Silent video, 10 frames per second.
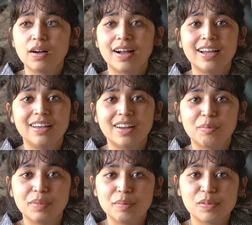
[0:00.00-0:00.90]
fuck, I could
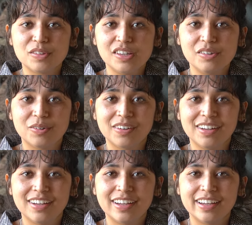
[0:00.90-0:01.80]
help people too,
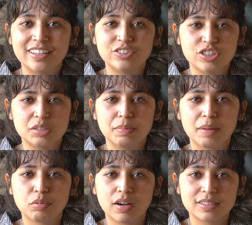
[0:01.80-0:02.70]
just
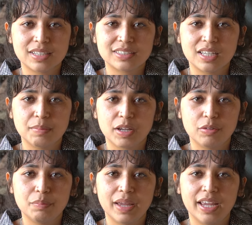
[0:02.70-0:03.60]
by processing my
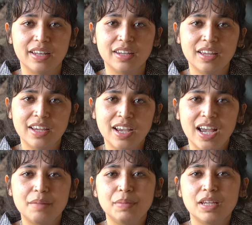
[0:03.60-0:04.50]
own pain
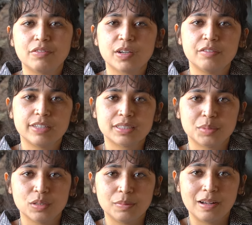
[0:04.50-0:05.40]
and being very
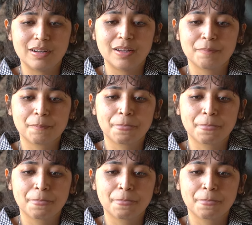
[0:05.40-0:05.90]
visible about it.